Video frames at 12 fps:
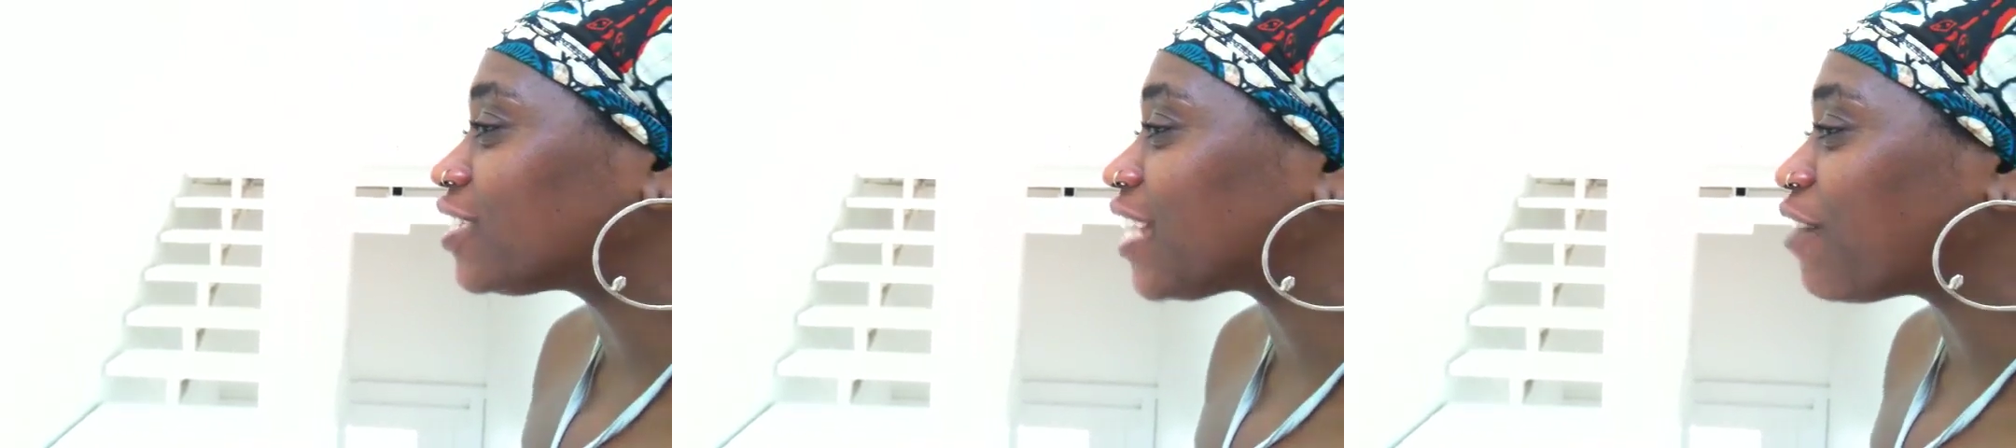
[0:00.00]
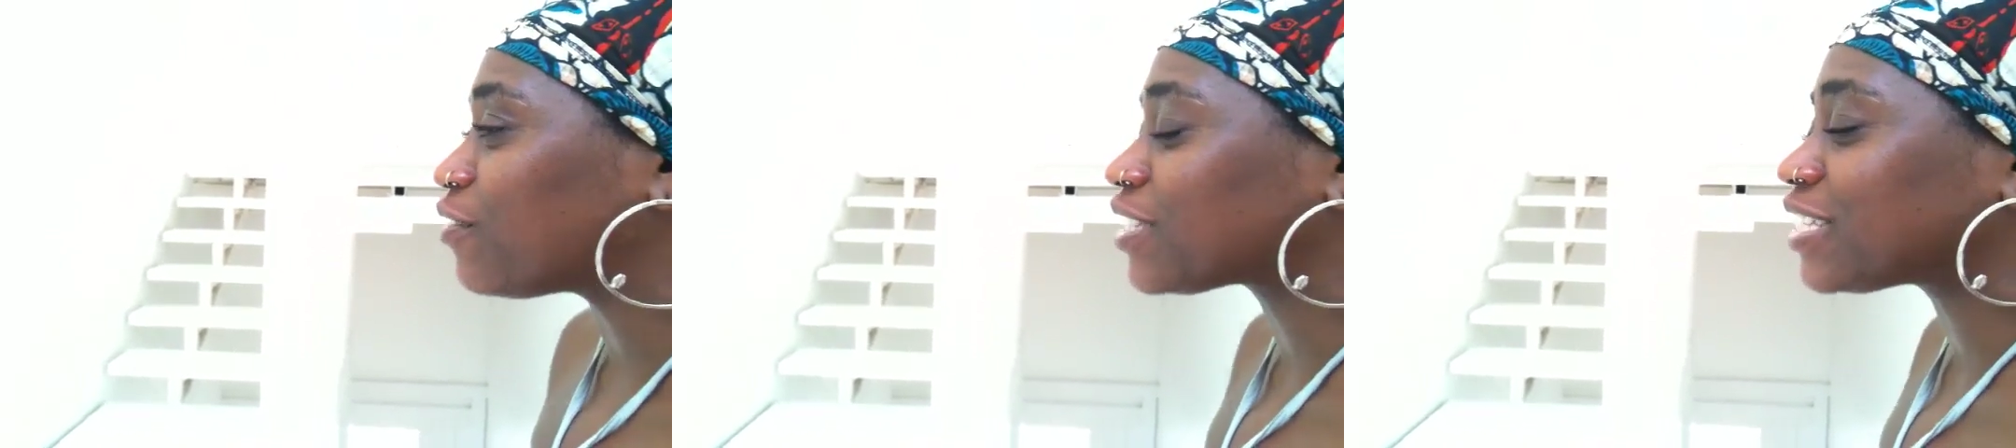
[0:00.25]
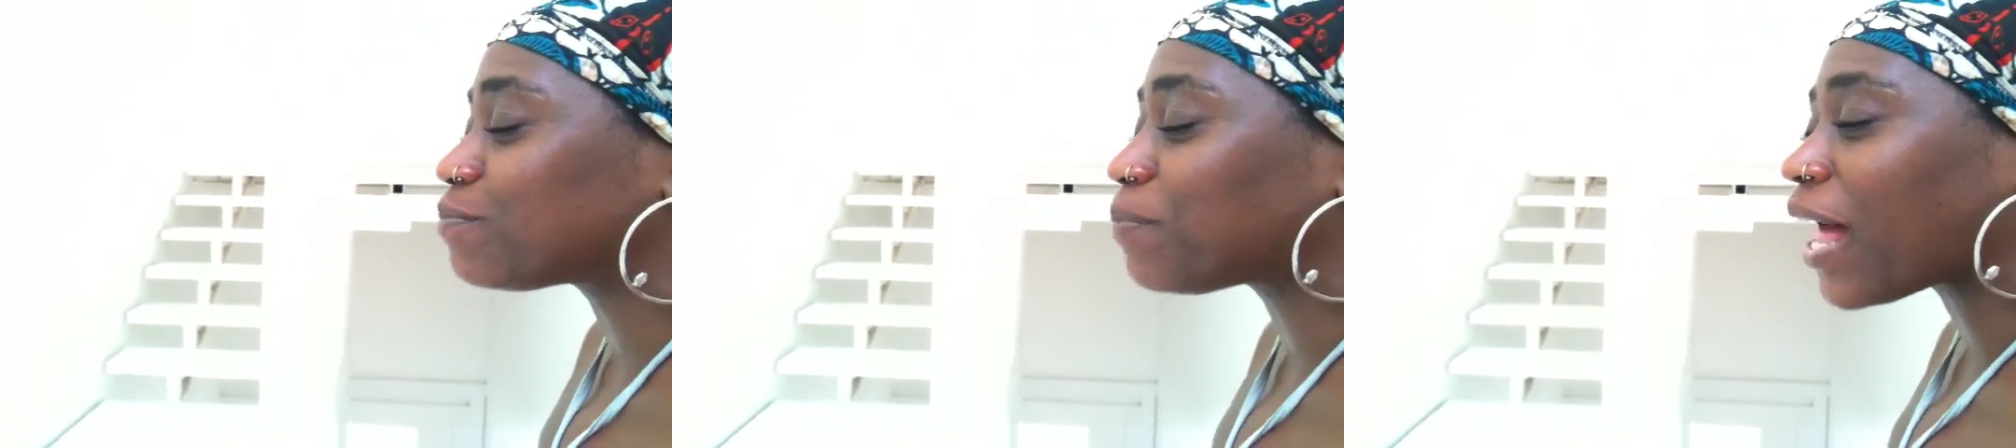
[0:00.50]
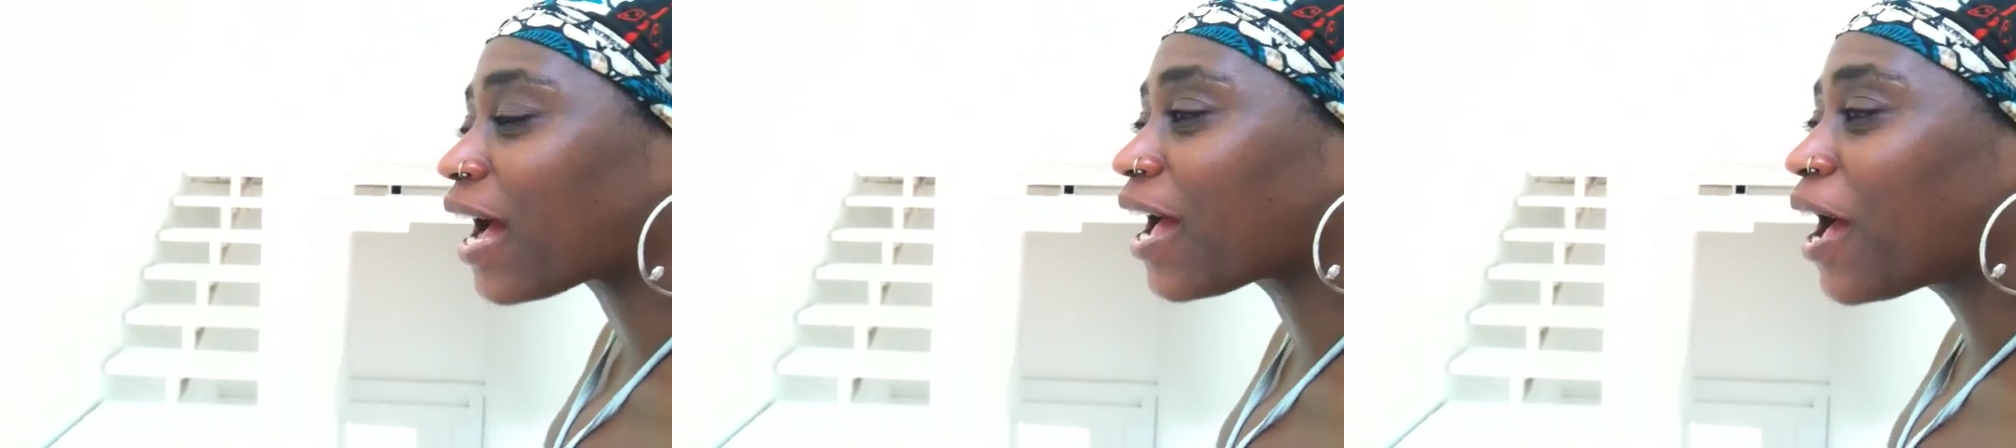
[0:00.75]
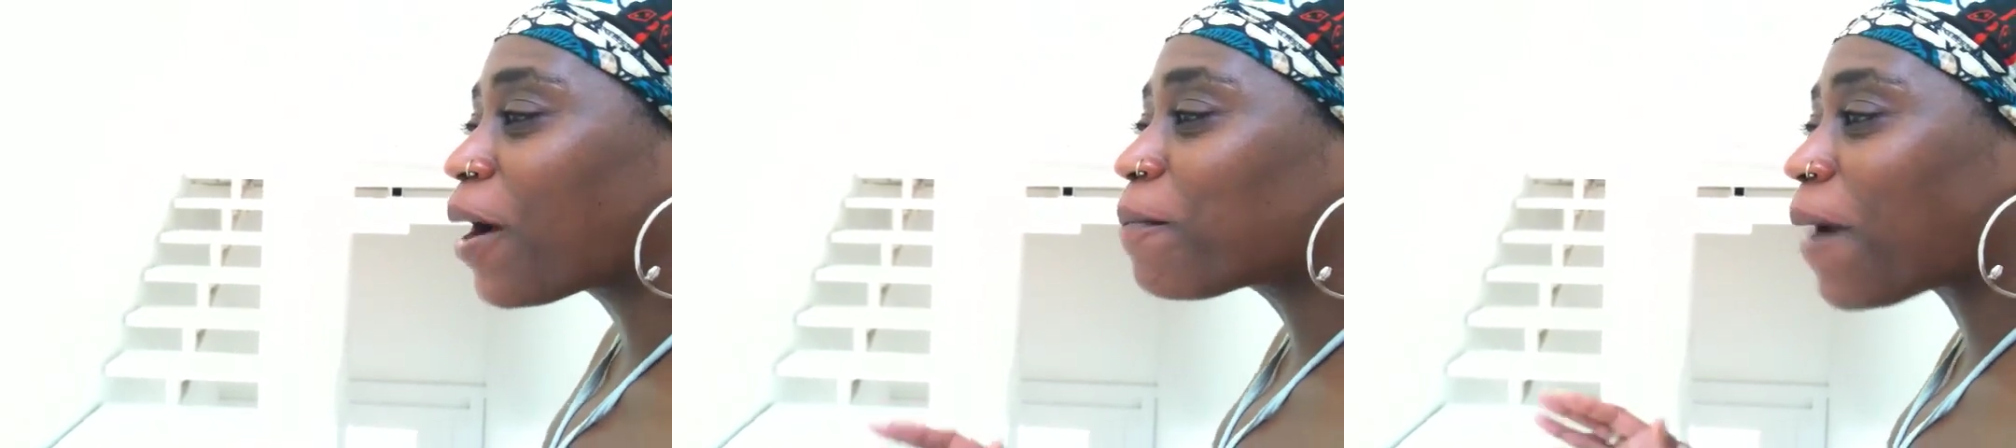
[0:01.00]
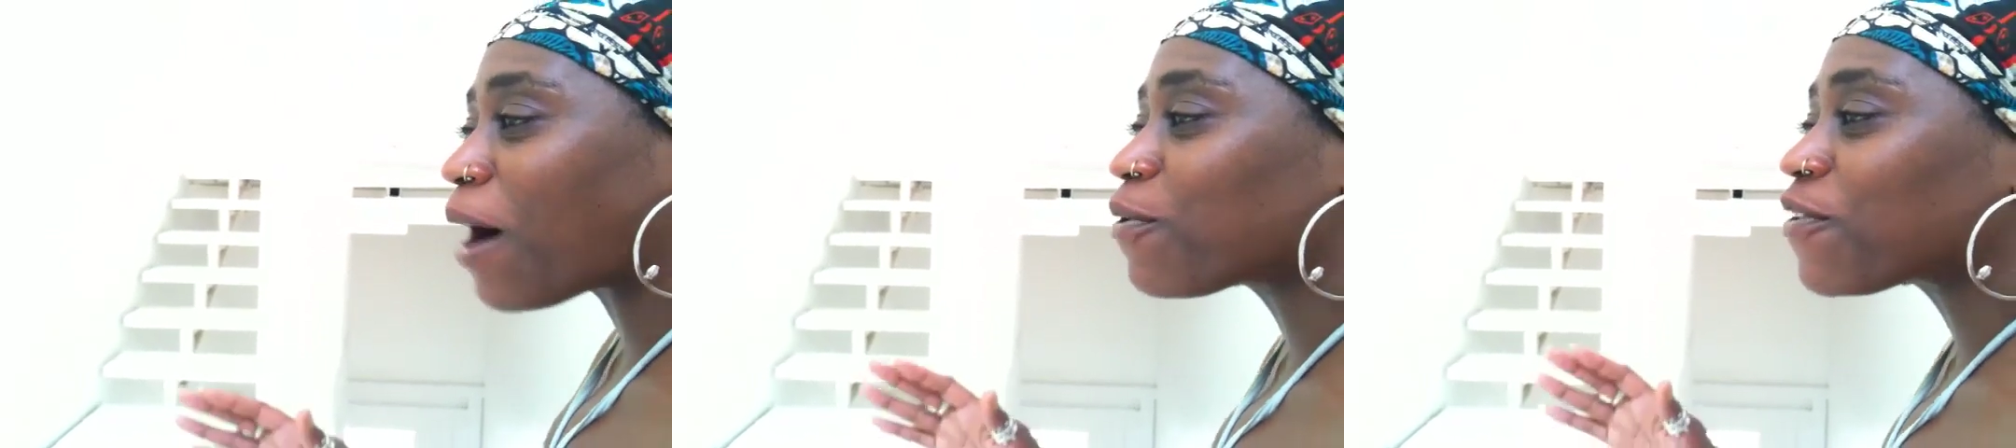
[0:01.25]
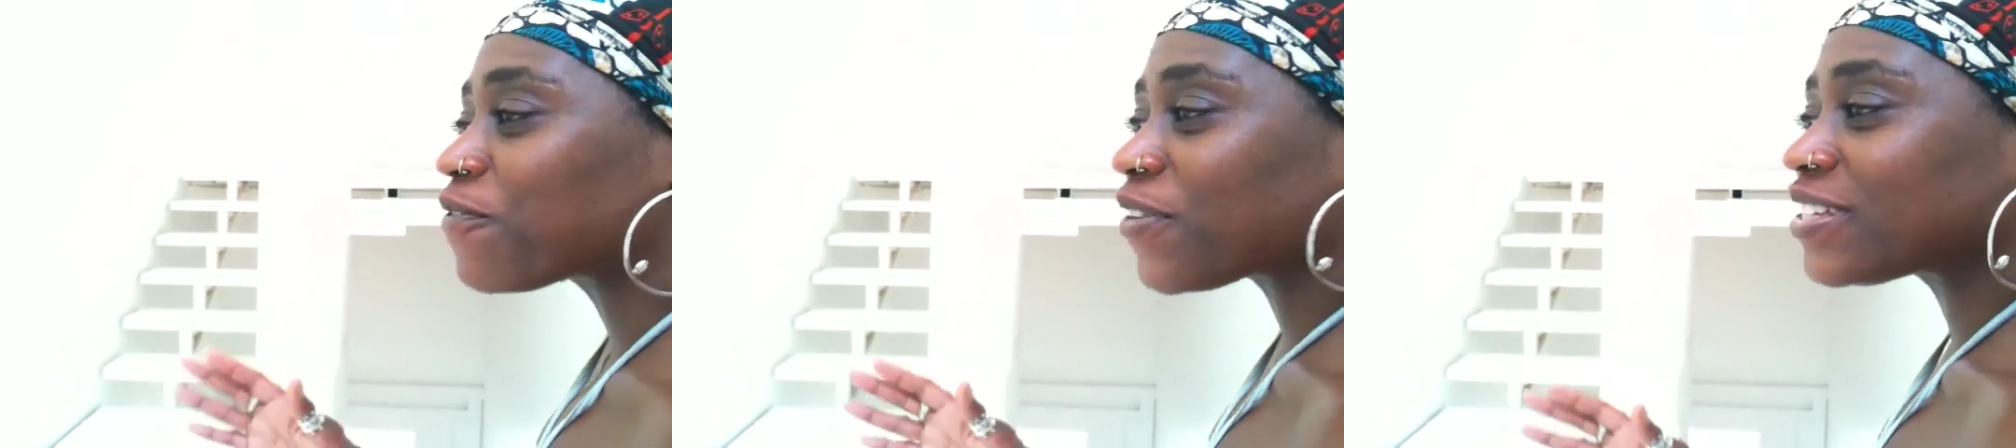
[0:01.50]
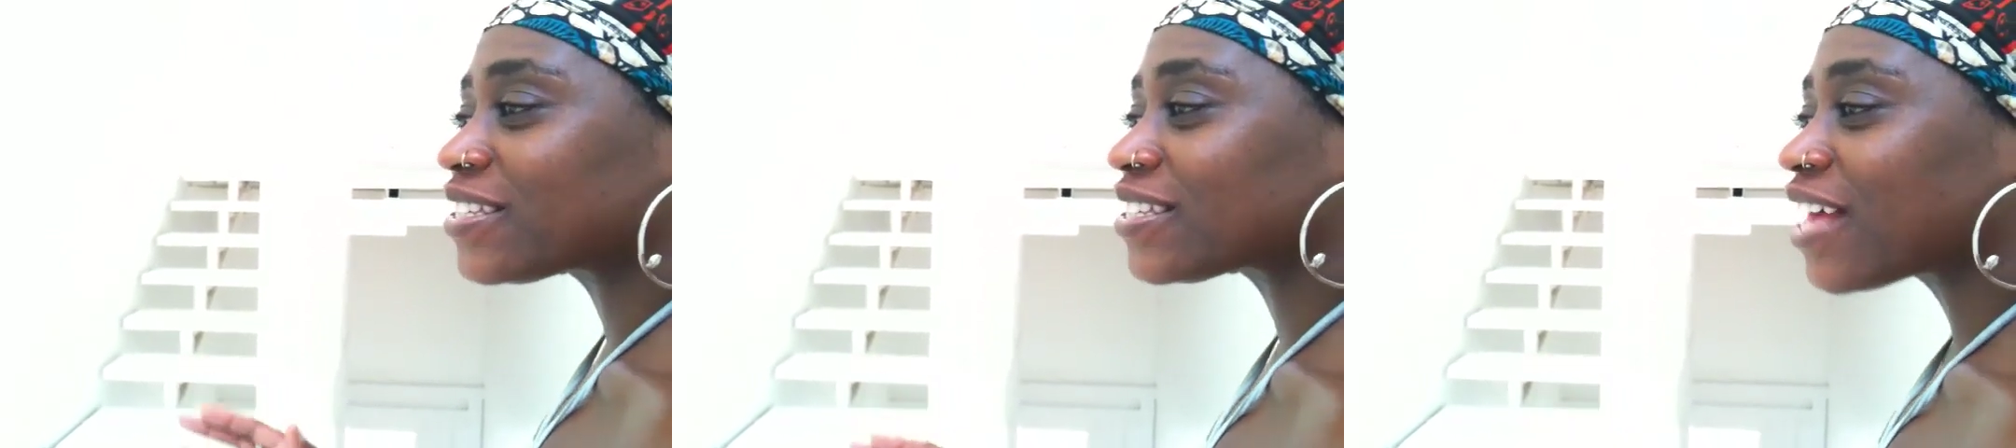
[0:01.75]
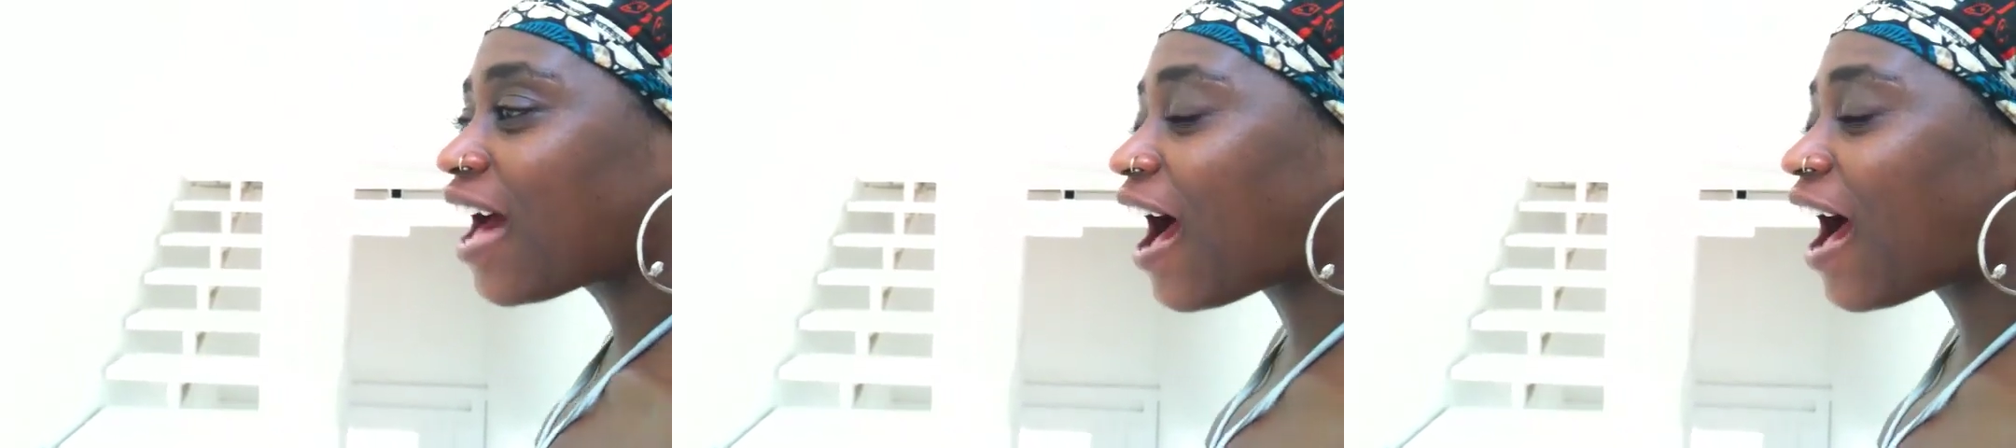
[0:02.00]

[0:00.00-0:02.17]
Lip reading: Davis's black power fist.